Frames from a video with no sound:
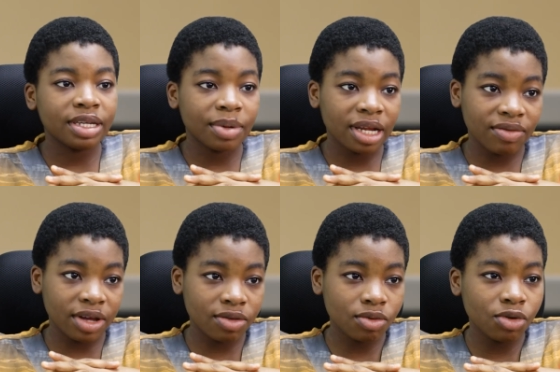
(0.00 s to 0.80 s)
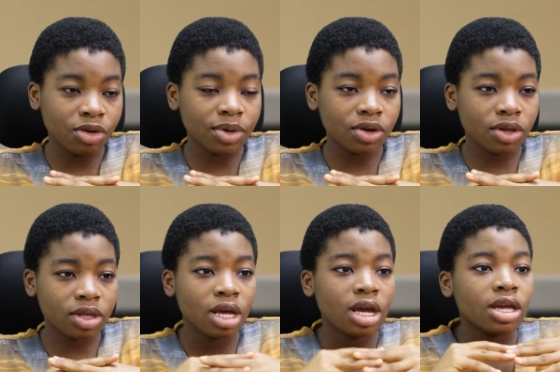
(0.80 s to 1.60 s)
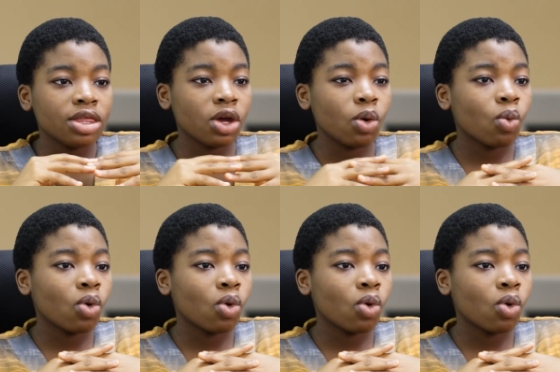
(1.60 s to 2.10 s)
Deeper Life High School Uyo because they